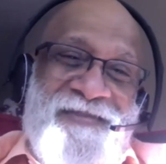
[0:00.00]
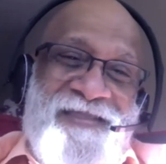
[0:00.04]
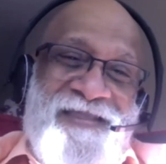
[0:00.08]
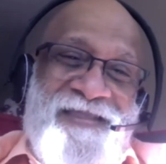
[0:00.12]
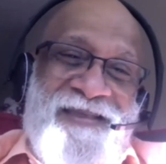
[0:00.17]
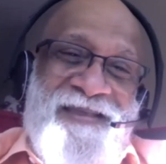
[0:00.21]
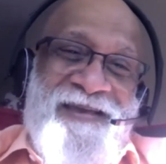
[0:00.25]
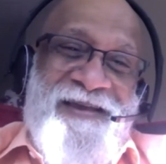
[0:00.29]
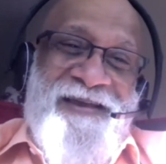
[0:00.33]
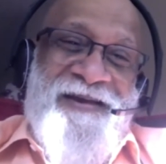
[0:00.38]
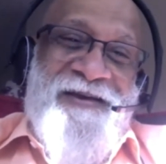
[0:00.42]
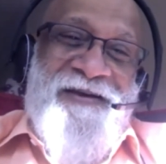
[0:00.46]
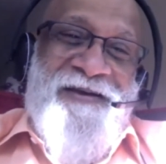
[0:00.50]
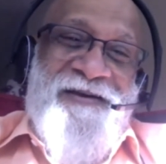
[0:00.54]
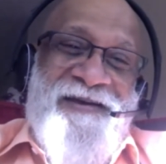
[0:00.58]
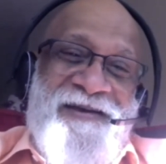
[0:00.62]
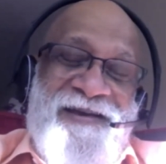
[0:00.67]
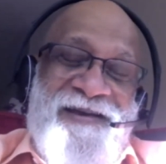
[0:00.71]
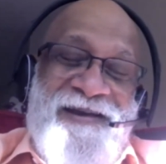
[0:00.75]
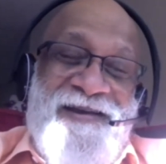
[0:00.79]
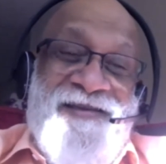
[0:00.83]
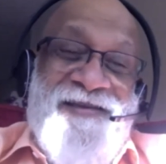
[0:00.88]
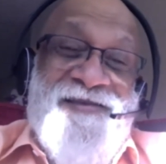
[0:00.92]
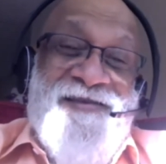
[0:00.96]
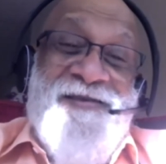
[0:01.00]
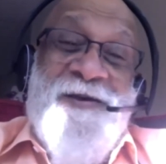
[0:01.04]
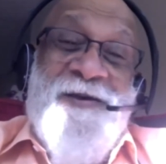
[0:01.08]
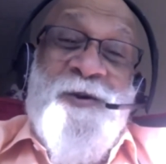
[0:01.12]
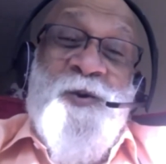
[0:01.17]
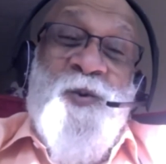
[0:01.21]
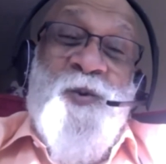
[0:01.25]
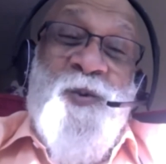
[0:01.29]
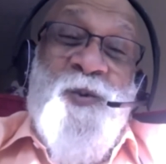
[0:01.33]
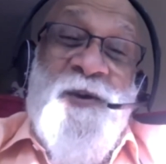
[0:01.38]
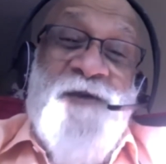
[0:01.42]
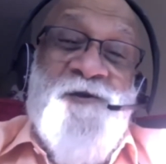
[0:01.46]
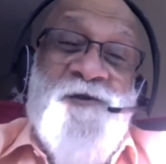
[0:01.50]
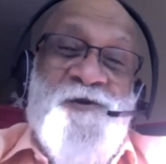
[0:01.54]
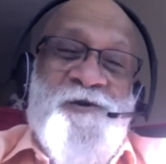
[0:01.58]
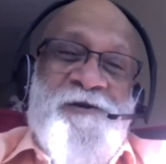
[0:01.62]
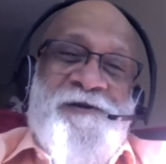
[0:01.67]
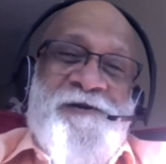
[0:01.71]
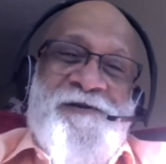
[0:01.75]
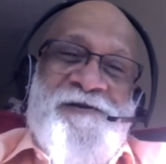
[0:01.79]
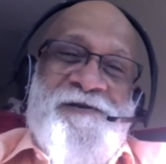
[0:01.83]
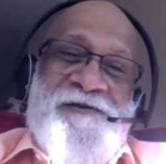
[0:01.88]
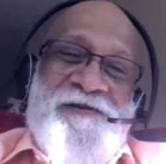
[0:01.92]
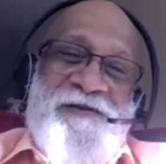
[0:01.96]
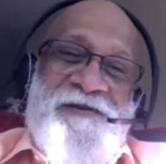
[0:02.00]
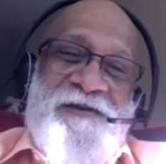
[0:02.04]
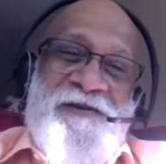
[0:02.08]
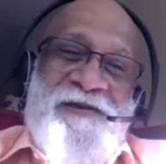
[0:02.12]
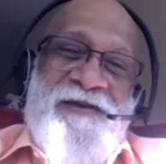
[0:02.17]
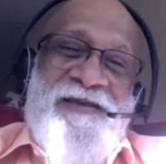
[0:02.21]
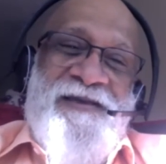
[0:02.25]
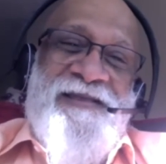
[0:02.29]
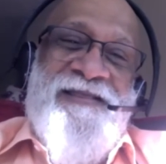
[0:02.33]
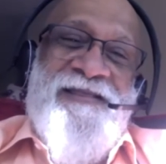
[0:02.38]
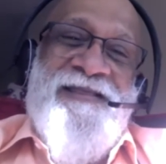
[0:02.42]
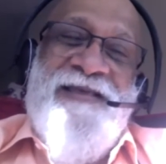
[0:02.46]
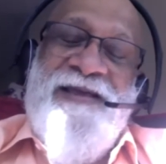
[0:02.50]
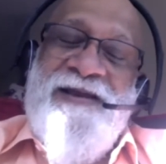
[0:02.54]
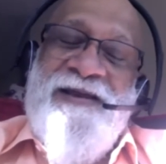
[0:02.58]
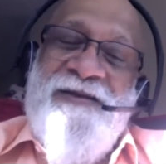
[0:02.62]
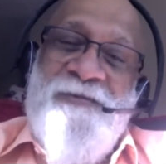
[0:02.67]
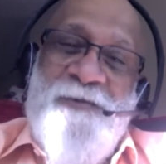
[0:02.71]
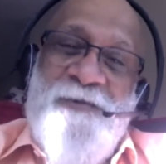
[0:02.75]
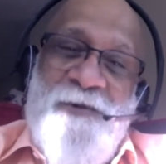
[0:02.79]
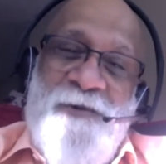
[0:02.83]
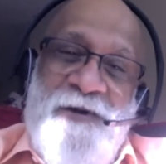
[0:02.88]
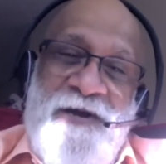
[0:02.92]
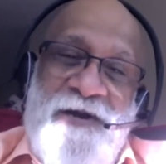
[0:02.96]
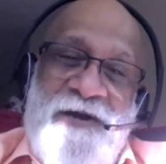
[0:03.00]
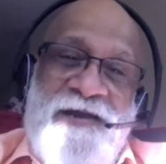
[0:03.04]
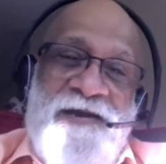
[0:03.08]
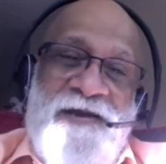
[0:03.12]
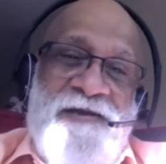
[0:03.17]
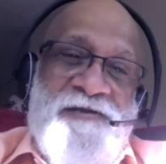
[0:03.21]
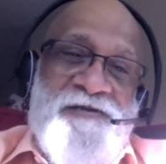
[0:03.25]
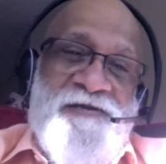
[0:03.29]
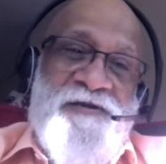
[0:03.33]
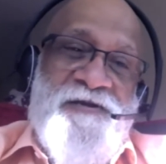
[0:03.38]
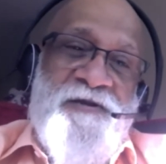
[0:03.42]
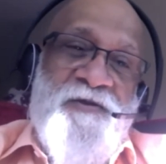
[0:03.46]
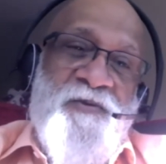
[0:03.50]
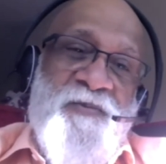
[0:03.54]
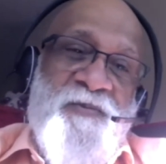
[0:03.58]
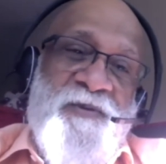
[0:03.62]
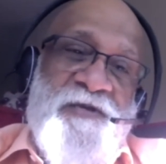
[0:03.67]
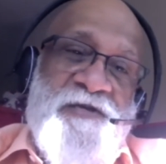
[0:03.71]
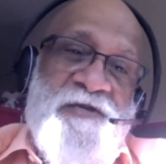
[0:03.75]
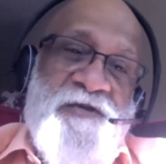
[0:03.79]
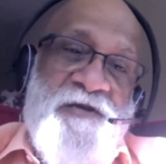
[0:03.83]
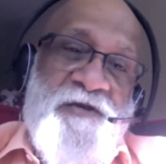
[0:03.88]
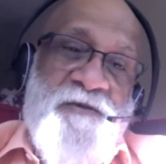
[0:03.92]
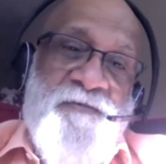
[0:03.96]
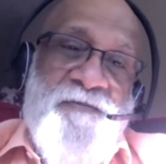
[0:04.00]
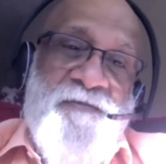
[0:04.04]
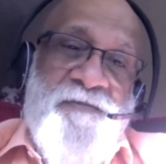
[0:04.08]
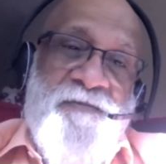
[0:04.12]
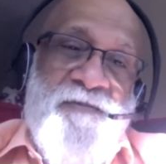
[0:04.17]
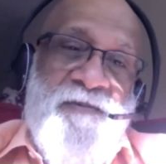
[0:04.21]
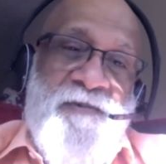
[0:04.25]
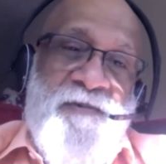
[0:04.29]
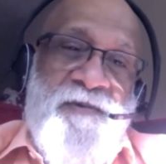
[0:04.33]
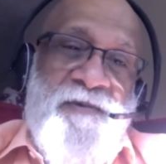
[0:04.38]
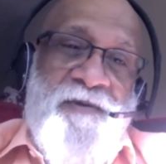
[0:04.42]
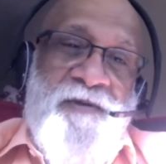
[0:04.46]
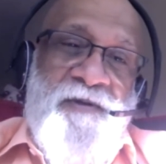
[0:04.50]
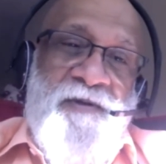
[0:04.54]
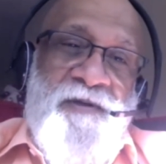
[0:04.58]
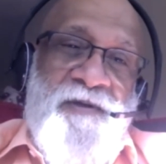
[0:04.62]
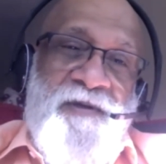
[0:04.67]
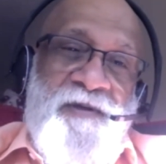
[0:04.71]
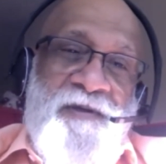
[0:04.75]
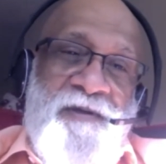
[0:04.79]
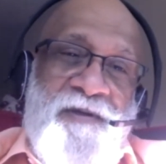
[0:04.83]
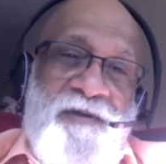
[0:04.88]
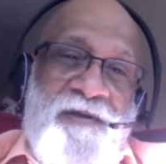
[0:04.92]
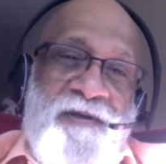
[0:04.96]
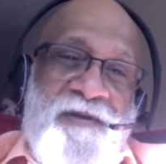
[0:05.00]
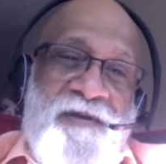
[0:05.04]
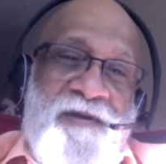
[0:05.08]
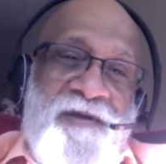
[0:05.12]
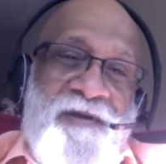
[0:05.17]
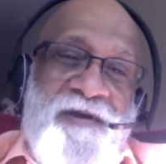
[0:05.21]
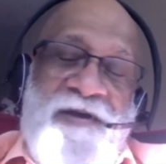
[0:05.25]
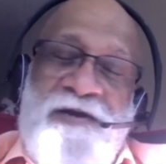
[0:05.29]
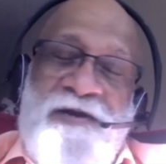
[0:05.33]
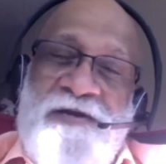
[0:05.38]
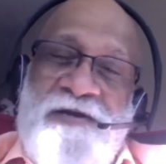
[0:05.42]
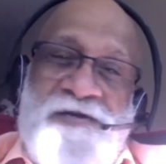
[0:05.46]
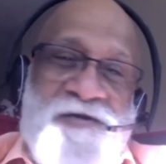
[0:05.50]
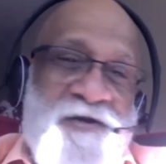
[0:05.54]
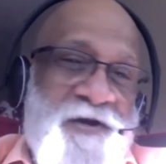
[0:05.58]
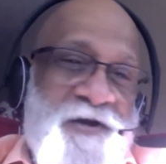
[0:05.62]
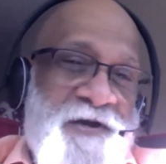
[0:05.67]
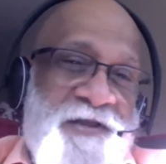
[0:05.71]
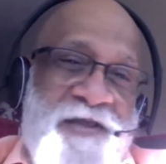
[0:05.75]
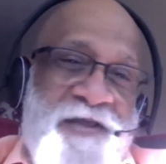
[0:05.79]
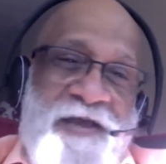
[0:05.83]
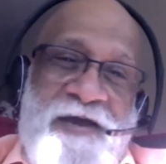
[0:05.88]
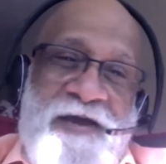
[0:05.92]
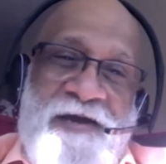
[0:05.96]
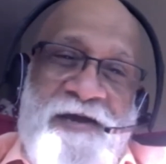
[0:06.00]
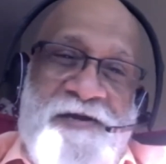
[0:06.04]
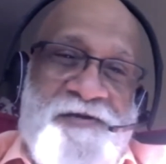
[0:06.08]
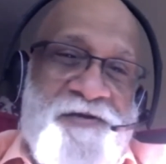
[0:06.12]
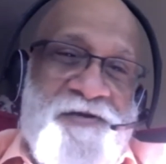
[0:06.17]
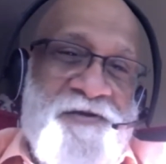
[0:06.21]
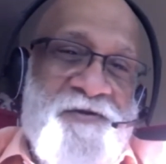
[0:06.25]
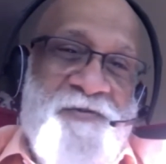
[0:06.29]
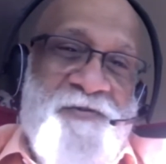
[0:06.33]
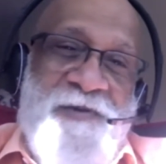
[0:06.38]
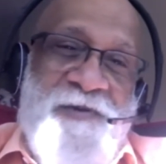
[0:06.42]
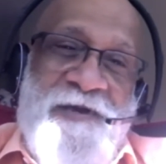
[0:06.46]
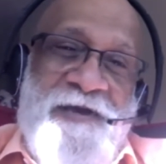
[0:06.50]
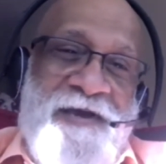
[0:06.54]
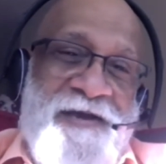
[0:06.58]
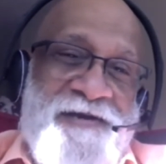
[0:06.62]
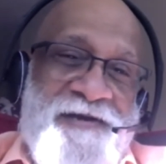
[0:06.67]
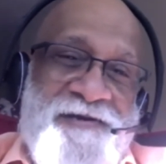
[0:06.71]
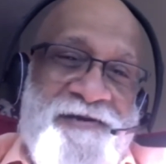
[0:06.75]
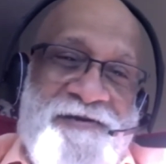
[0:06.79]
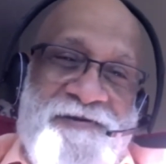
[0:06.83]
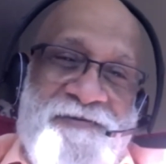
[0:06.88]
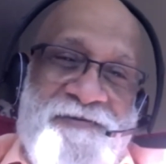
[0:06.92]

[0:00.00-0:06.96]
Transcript: You know, it is the questions that would lead us to the wisdom. It is not the answers we get.